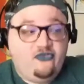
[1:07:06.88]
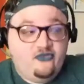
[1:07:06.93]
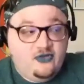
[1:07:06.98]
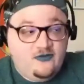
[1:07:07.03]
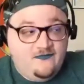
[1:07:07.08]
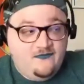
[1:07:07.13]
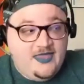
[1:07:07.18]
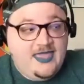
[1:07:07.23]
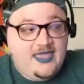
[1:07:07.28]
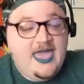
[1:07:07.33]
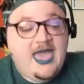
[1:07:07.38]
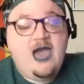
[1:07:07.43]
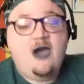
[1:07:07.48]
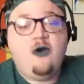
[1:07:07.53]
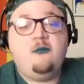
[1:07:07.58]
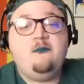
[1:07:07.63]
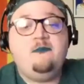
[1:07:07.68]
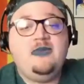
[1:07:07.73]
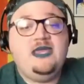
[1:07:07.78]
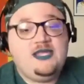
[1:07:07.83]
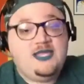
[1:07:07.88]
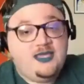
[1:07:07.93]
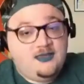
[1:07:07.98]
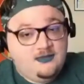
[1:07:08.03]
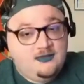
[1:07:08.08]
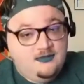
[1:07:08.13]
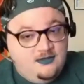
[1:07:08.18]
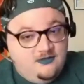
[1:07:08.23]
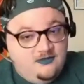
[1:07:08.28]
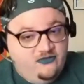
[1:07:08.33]
sort of like how
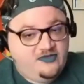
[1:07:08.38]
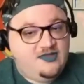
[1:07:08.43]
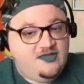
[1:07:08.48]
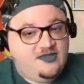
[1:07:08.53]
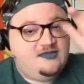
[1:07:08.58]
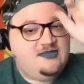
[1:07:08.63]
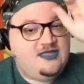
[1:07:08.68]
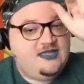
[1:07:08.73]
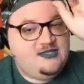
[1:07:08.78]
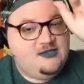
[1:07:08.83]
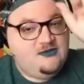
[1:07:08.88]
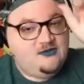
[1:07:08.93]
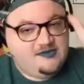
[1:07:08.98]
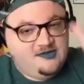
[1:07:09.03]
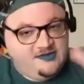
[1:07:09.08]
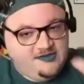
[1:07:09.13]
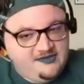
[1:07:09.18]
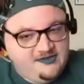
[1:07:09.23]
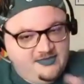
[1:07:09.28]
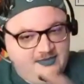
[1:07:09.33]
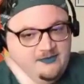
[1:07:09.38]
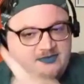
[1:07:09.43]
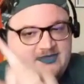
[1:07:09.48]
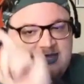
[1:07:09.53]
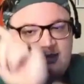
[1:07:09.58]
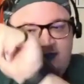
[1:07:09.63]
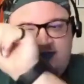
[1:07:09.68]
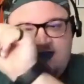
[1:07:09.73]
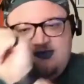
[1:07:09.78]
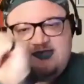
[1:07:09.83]
meaning just continues to slip
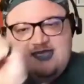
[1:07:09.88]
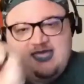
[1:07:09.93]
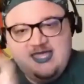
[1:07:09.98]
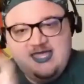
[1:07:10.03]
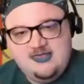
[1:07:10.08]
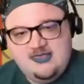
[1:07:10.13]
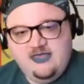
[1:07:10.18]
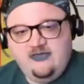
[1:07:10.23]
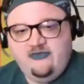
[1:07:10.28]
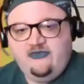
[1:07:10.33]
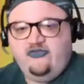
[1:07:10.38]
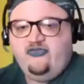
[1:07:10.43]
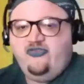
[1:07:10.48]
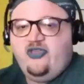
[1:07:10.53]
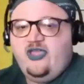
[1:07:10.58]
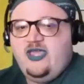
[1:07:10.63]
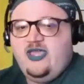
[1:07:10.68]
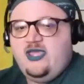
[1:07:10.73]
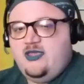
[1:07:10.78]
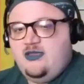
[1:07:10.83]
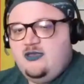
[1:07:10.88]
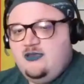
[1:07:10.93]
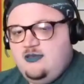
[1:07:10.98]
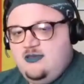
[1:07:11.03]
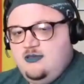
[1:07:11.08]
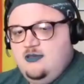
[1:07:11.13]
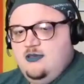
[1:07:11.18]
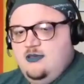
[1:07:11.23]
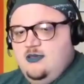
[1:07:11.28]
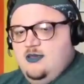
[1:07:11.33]
down this endless chain
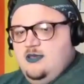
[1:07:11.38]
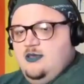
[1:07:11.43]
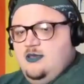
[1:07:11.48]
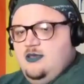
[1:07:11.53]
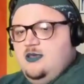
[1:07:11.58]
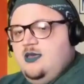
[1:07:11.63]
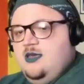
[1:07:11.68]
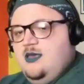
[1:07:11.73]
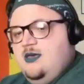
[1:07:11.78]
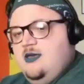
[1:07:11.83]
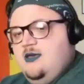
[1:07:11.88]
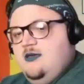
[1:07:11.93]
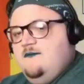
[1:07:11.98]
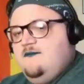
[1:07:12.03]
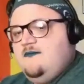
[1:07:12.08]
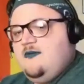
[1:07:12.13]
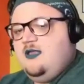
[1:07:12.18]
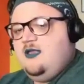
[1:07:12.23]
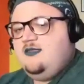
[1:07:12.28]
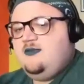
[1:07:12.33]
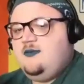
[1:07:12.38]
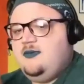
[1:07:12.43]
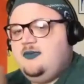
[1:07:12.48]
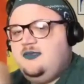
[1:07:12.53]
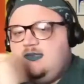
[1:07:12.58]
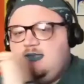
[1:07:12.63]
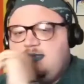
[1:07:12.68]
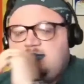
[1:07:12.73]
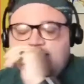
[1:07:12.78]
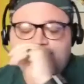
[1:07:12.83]
of
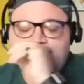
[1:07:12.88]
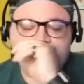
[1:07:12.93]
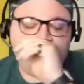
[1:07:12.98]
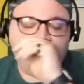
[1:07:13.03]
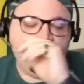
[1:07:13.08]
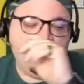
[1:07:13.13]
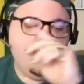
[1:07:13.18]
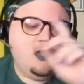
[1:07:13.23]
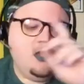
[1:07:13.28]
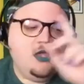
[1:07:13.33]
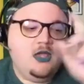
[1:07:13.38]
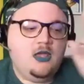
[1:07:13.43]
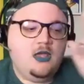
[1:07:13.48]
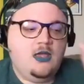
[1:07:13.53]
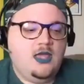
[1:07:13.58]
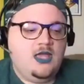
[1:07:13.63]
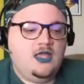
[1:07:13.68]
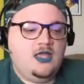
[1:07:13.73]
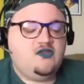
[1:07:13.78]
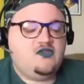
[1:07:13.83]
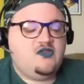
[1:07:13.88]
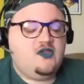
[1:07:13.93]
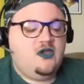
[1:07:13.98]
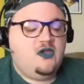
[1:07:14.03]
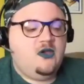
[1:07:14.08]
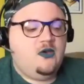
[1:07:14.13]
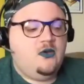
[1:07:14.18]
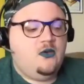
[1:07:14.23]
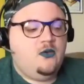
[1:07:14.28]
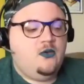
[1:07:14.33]
consequences. Okay. And
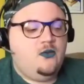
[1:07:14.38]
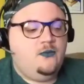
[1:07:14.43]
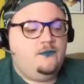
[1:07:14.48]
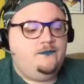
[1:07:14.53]
so,